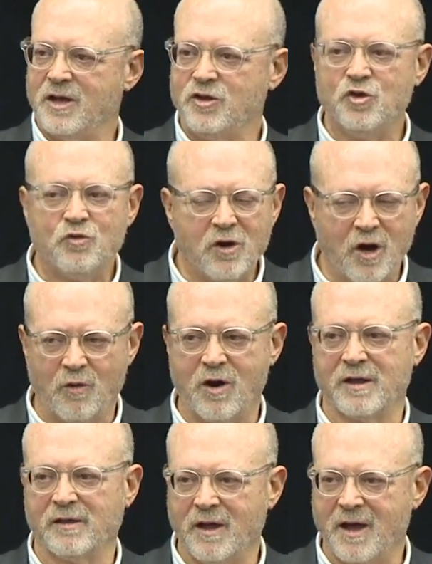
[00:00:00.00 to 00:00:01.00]
you go
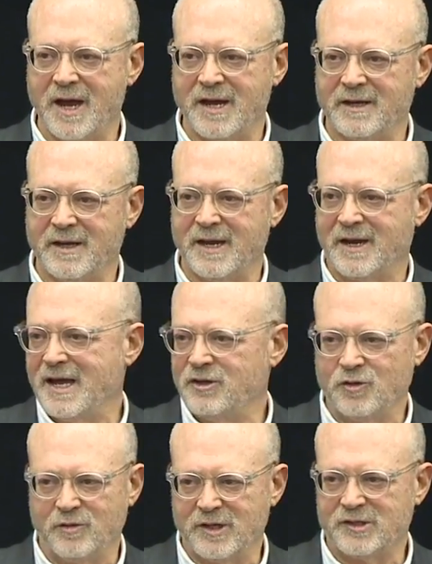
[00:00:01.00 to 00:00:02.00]
online, and I
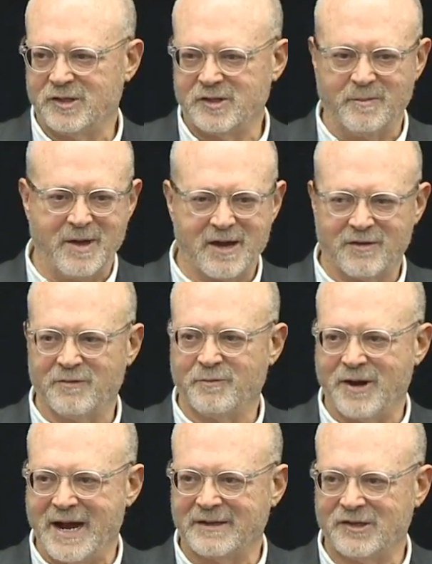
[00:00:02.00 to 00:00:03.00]
do this as a matter of
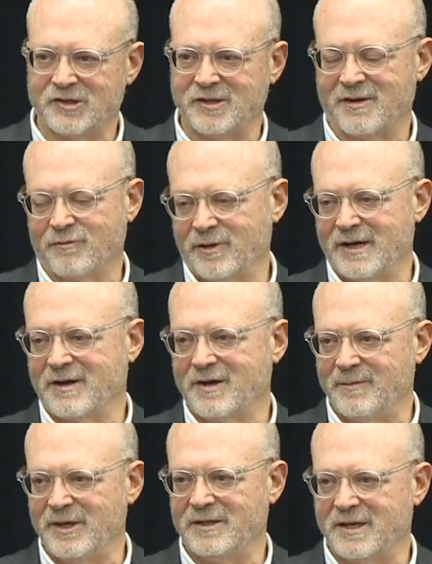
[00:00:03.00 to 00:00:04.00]
practice, and everyone in our
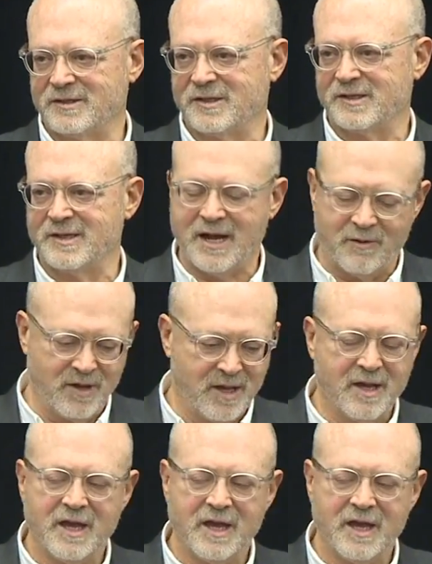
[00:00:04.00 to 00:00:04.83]
company does this now.